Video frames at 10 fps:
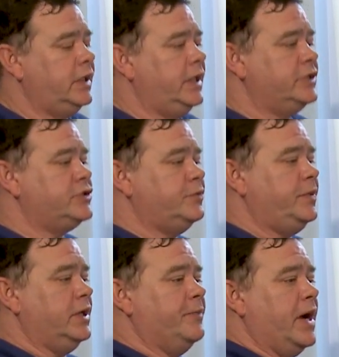It should
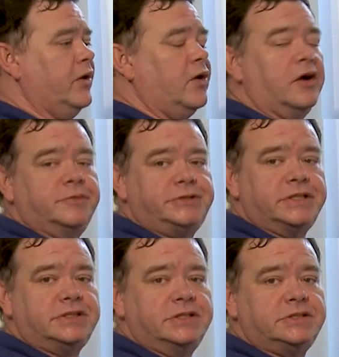be about arm's
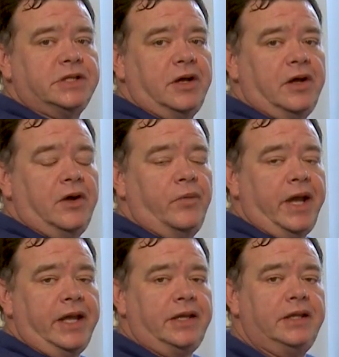distance
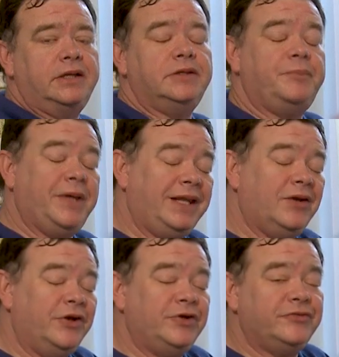away. Depending
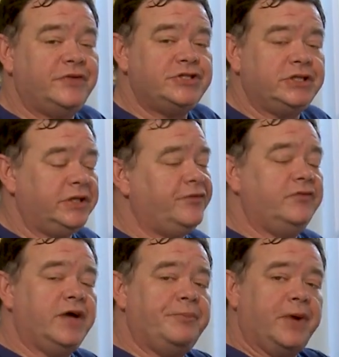on your vision, if
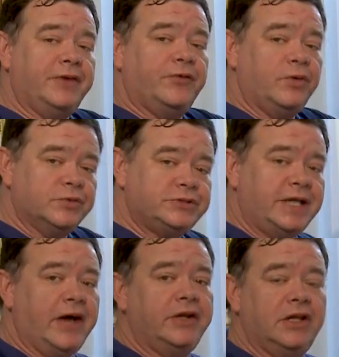you've got bifocals,
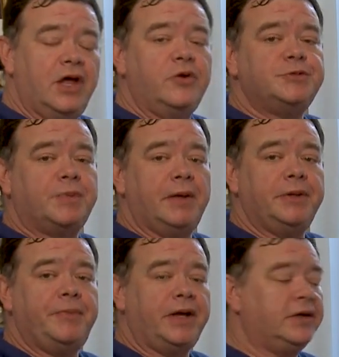down and low is
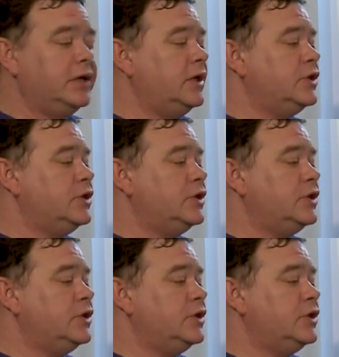probably better.